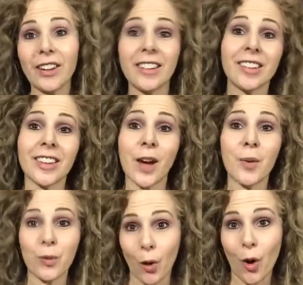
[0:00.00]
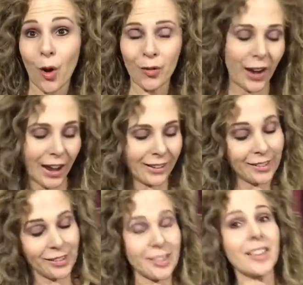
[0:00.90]
and this is how we roll, right?
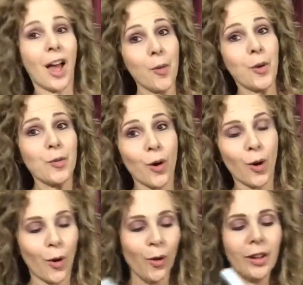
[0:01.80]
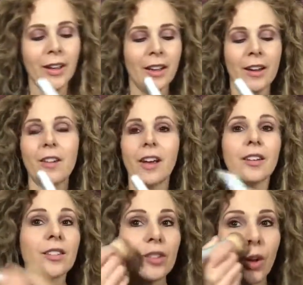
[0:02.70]
This is how we roll. Okay,
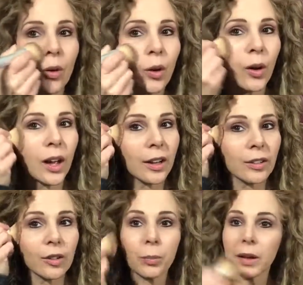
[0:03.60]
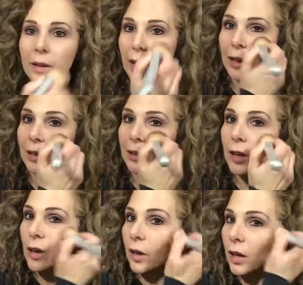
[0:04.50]
so go ahead and just blend that in.
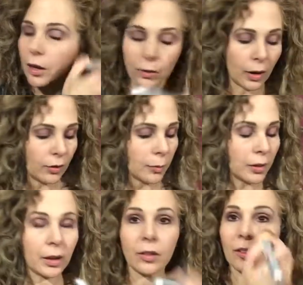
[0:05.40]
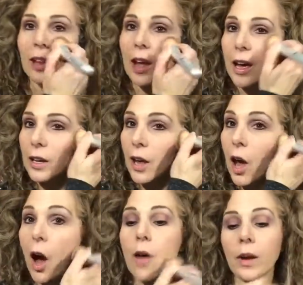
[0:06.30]
Okay, and I do have some on the other side.
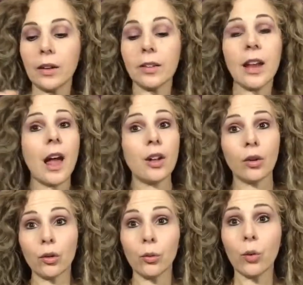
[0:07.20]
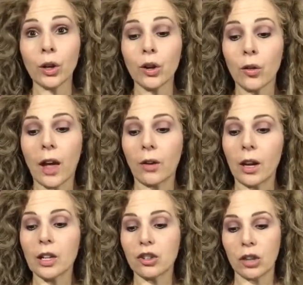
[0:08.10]
All right, so now you want to know that
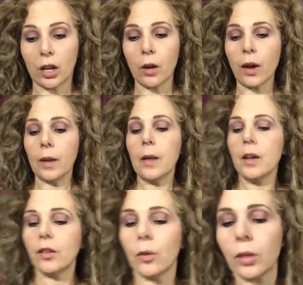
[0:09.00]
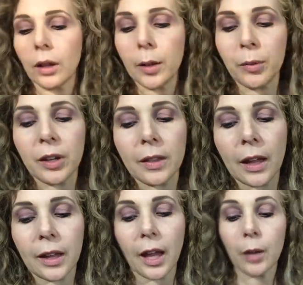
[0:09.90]
great trick. Okay, so the lipstick
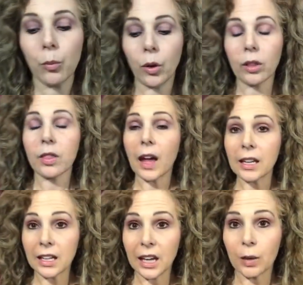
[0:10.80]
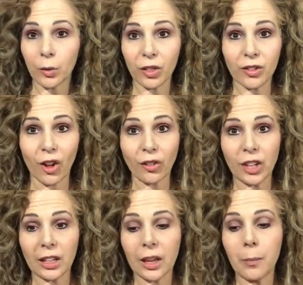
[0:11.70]
that came with that kit, with the Doll
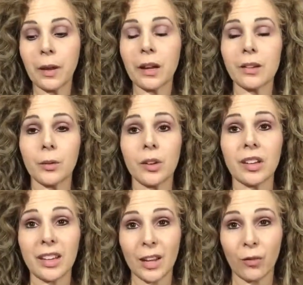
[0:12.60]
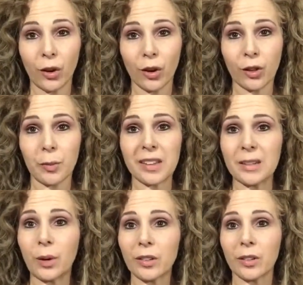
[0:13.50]
ten kit, because it was a kit for Christmas,
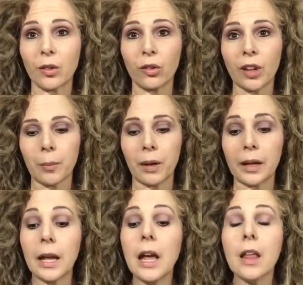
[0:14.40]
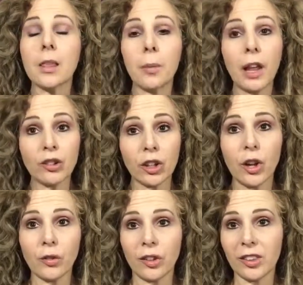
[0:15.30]
it wasn't sold separately. The blush
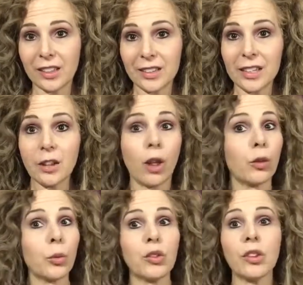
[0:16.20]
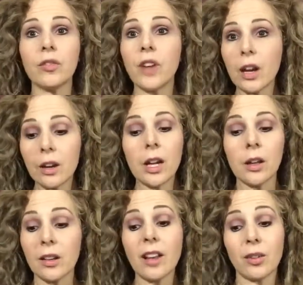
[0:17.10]
alone is sixteen dollars, which is very,
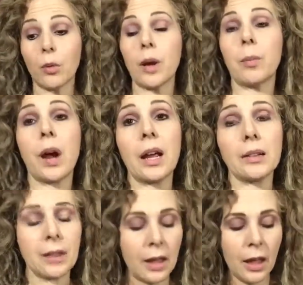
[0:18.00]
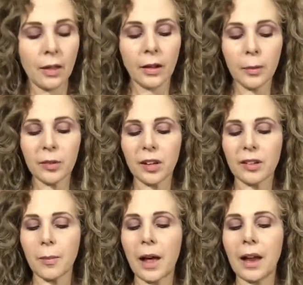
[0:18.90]
that's a great price. The lipstick's
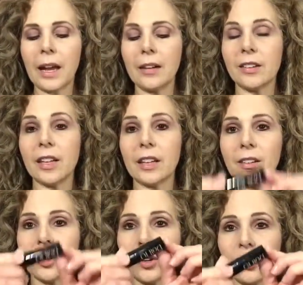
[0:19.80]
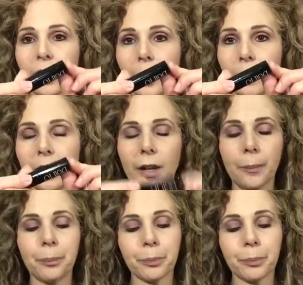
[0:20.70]
about eighteen dollars, so here's a lipstick.